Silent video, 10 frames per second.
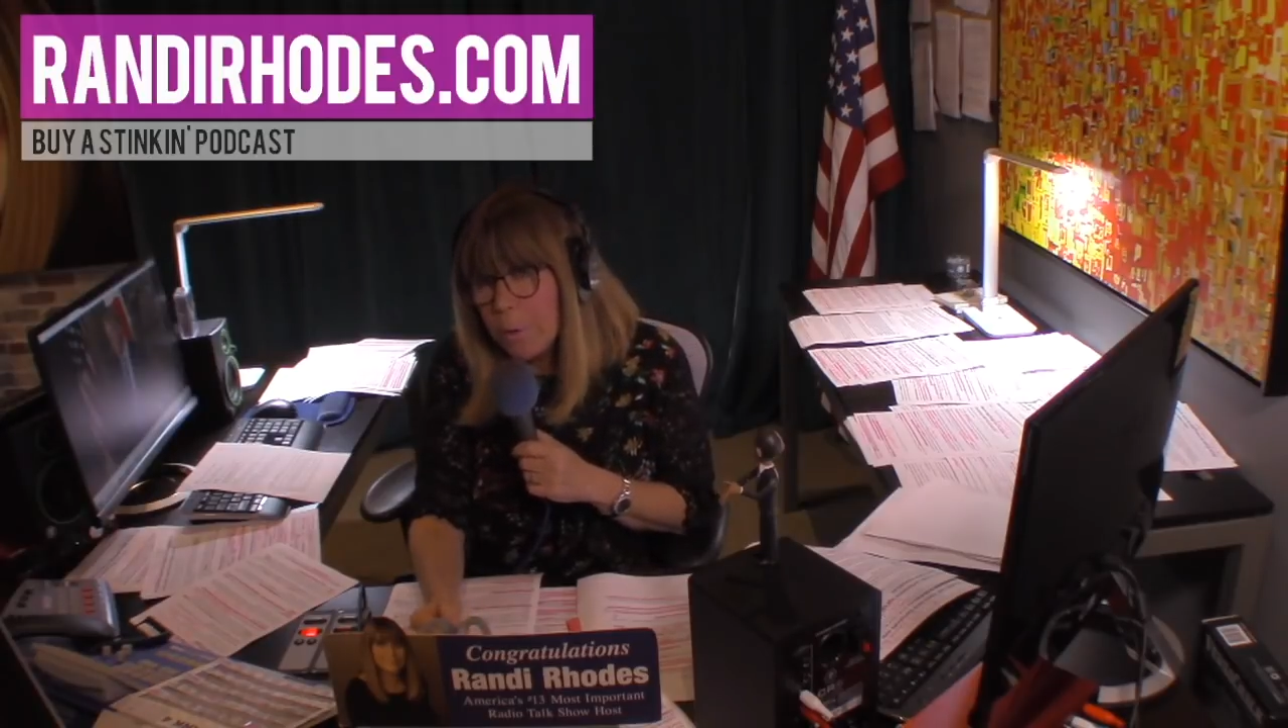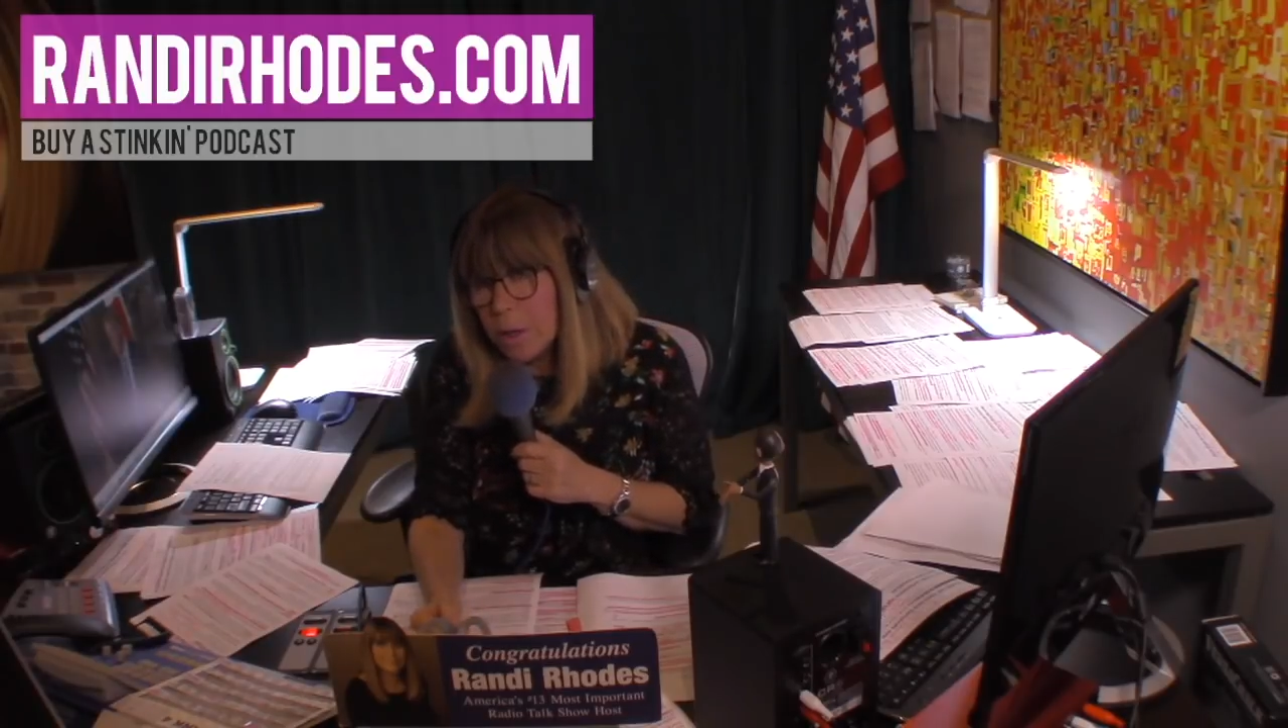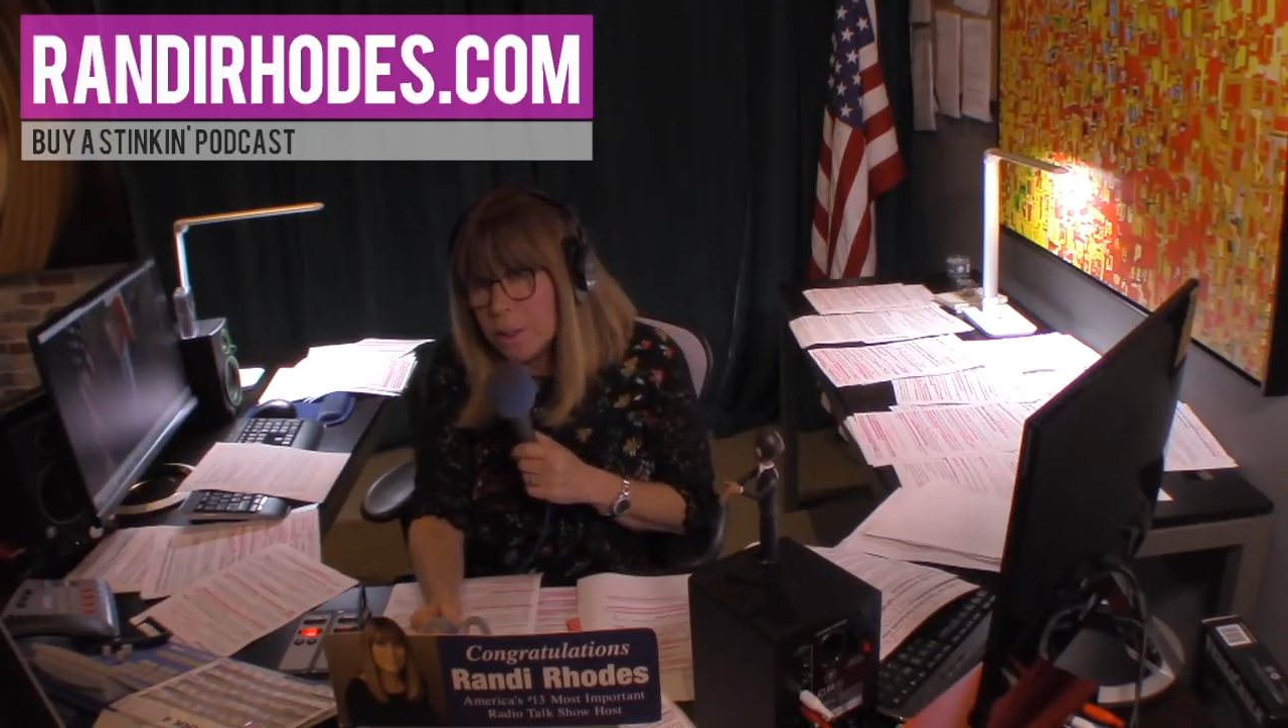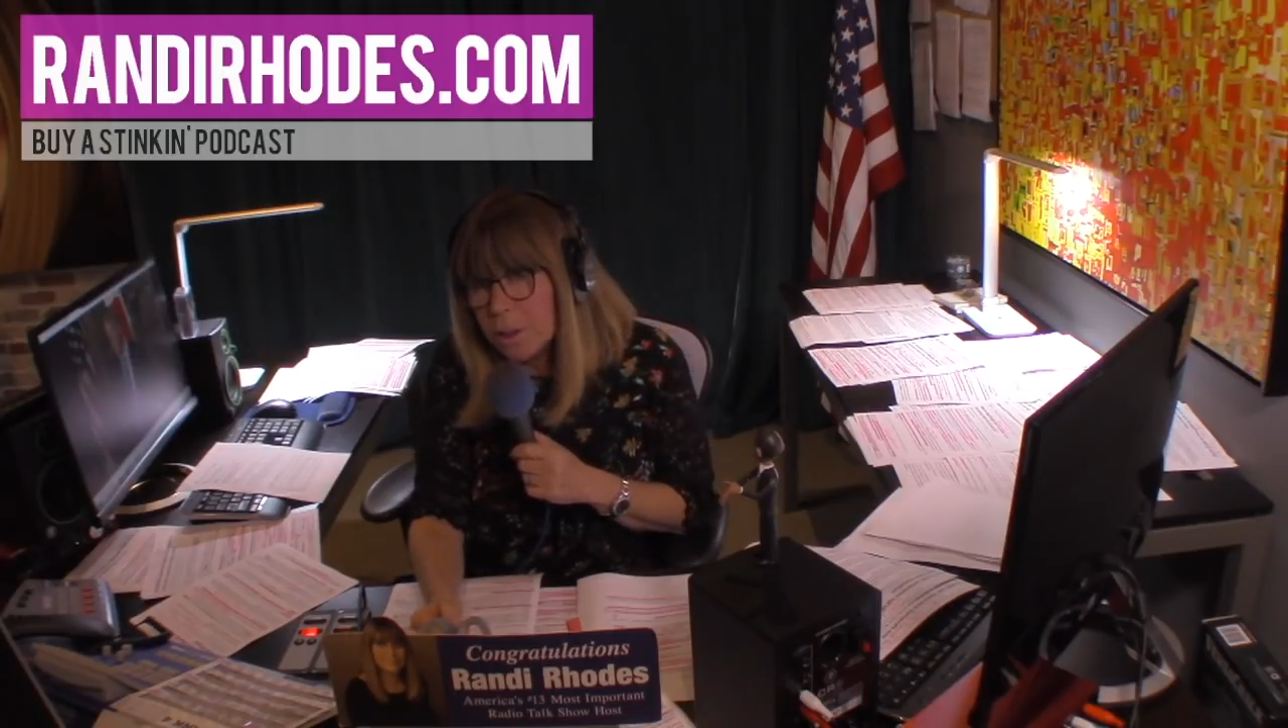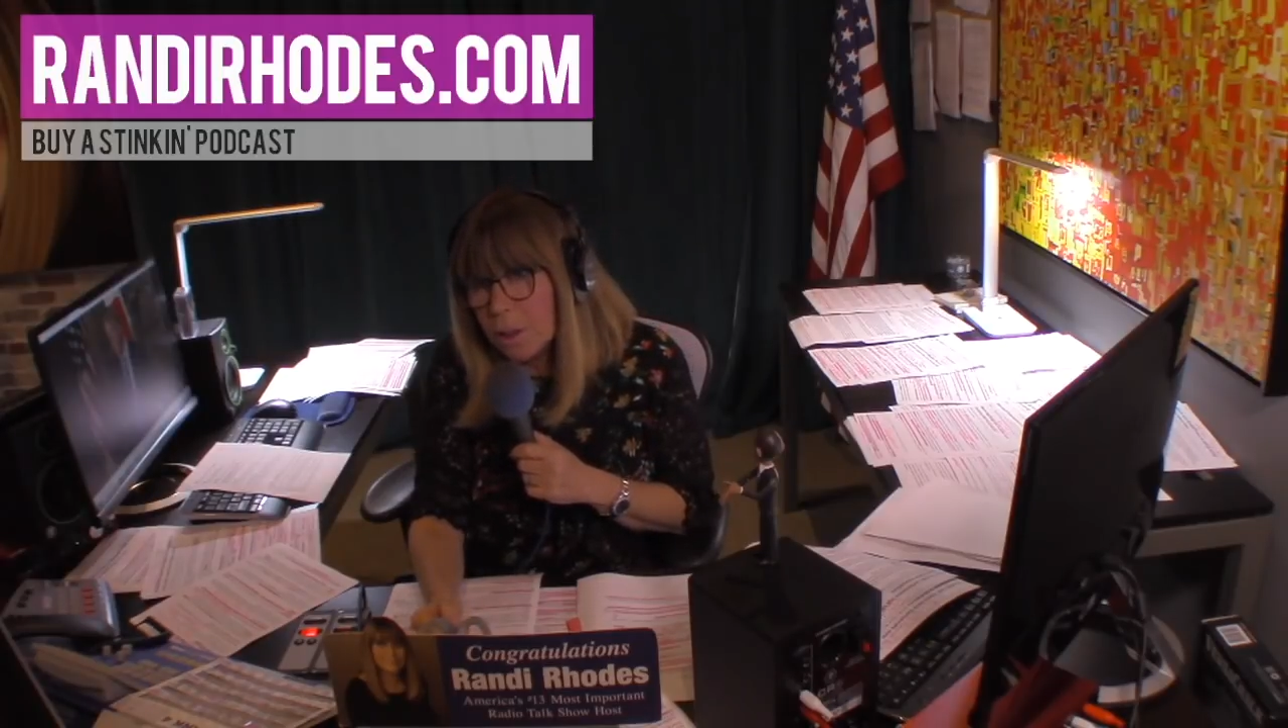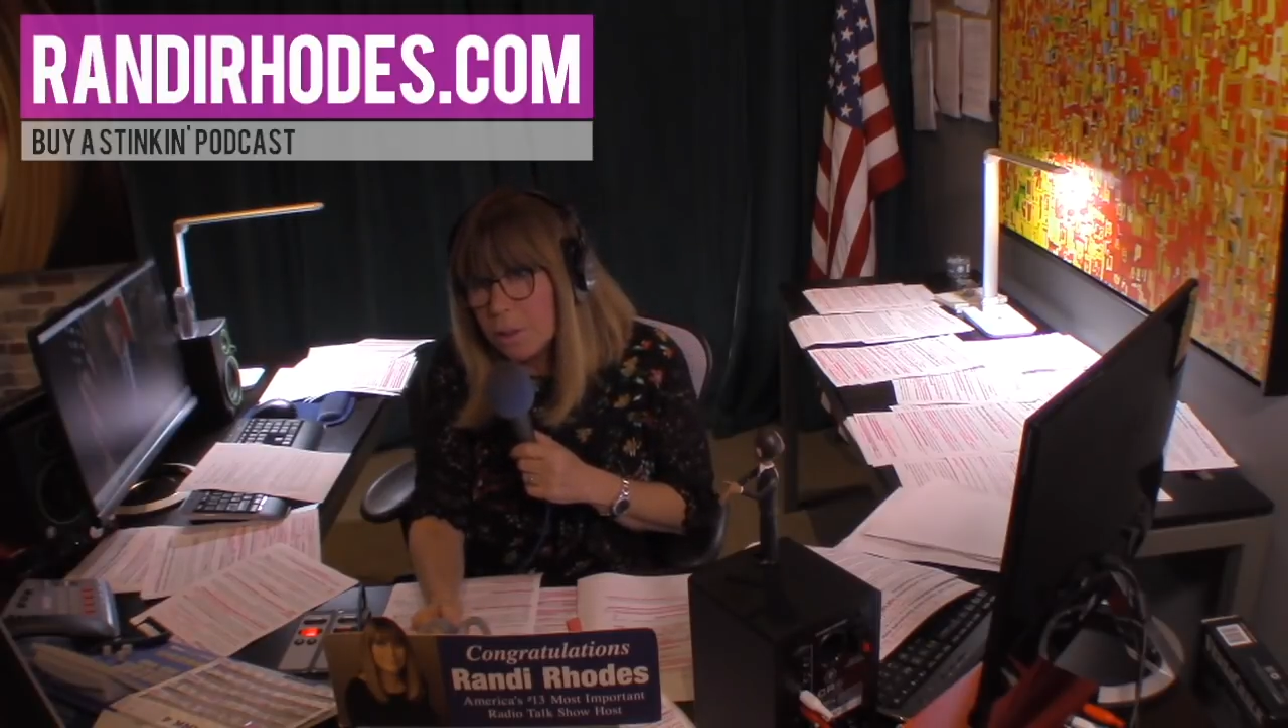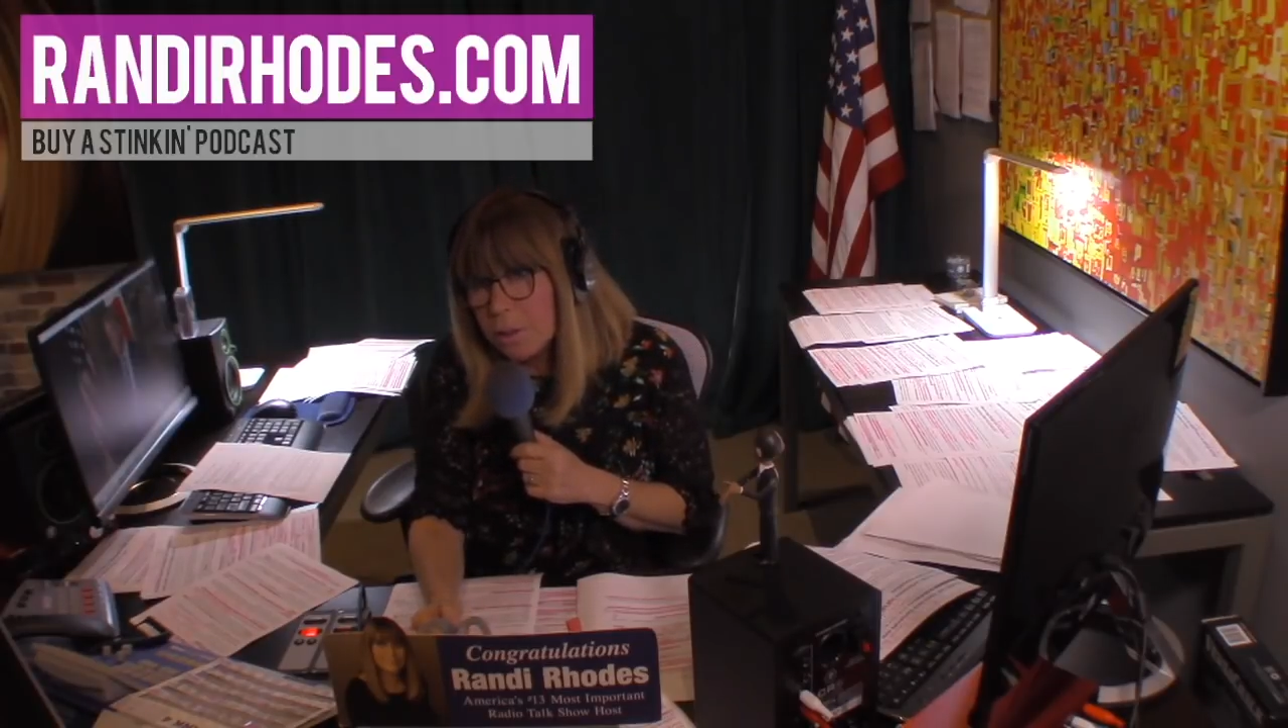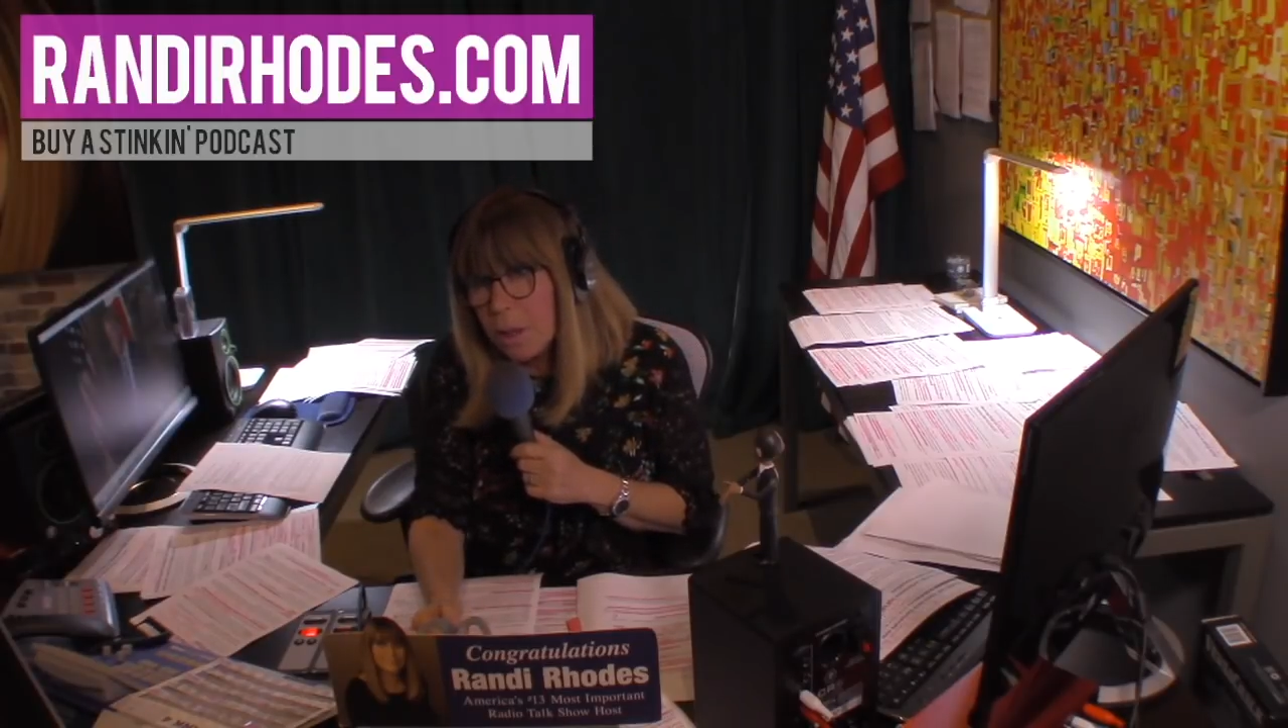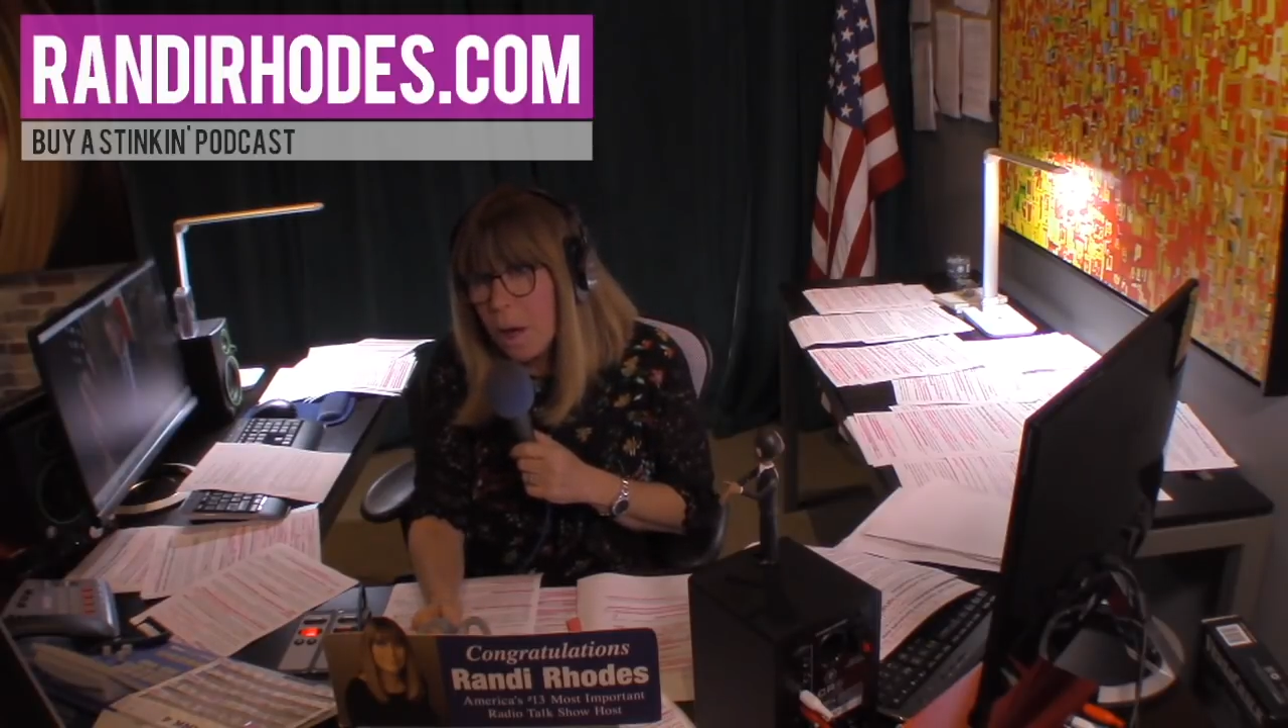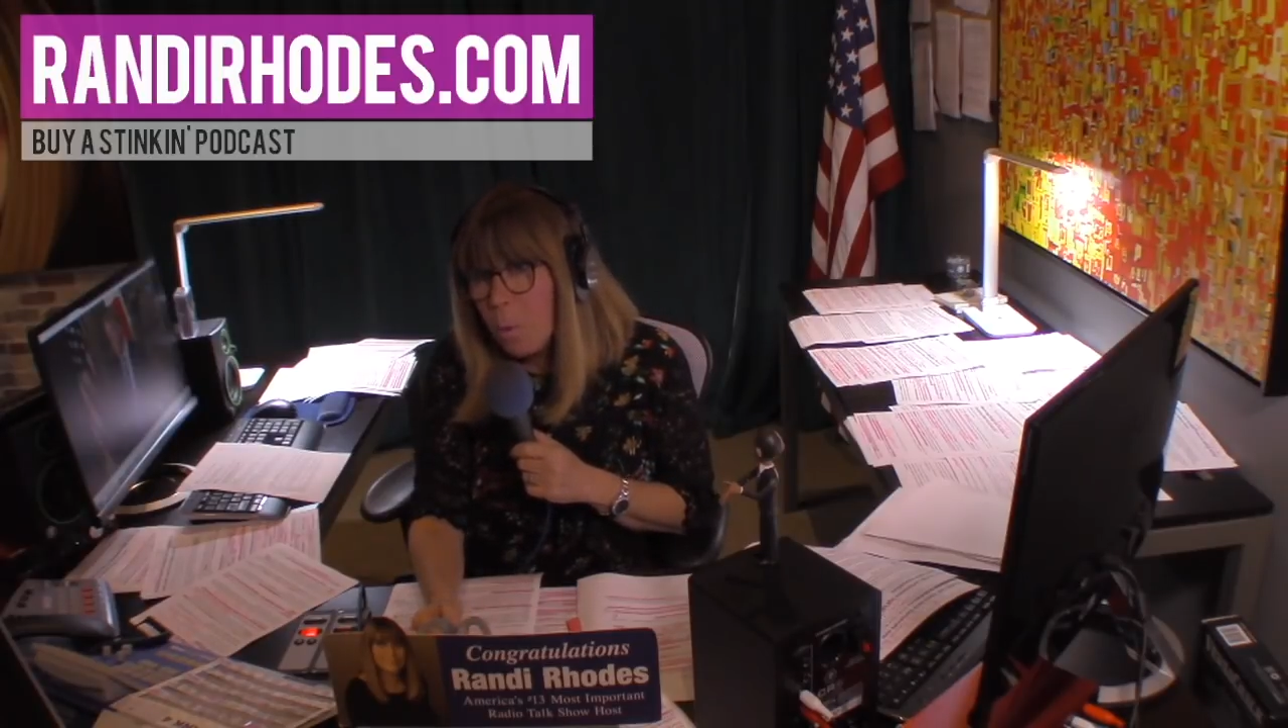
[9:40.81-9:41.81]

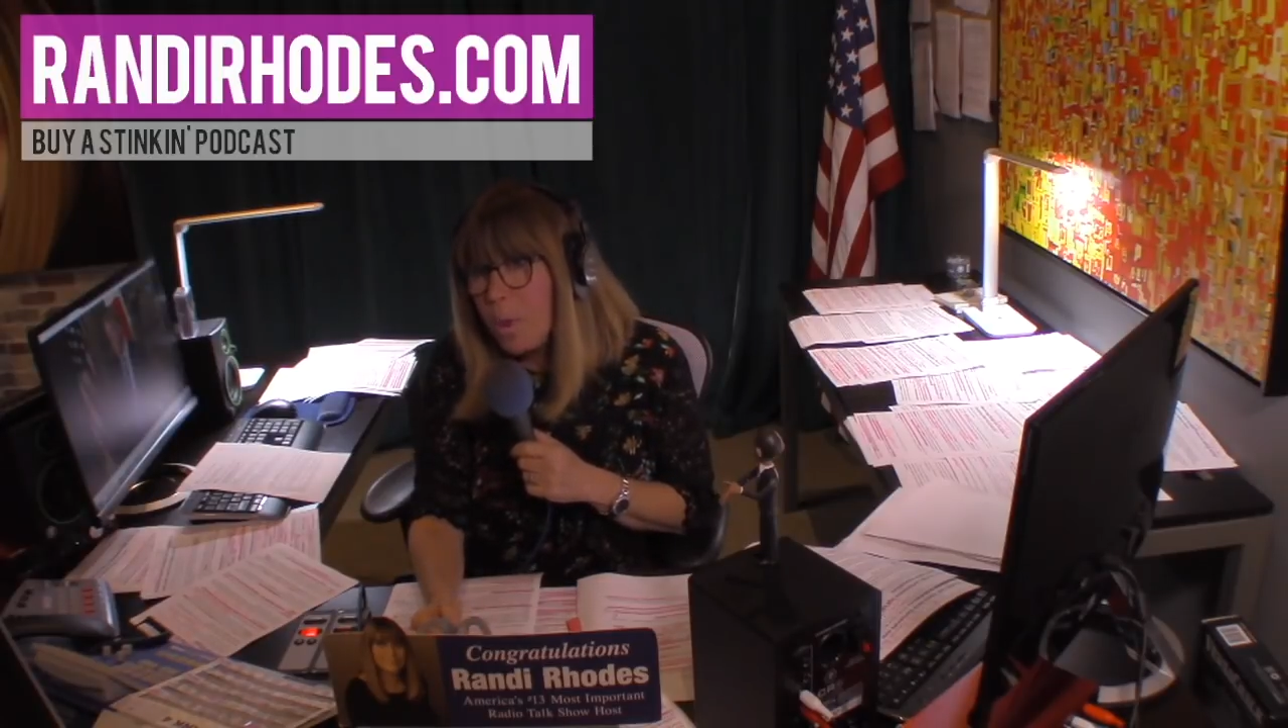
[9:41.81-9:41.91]
martialed,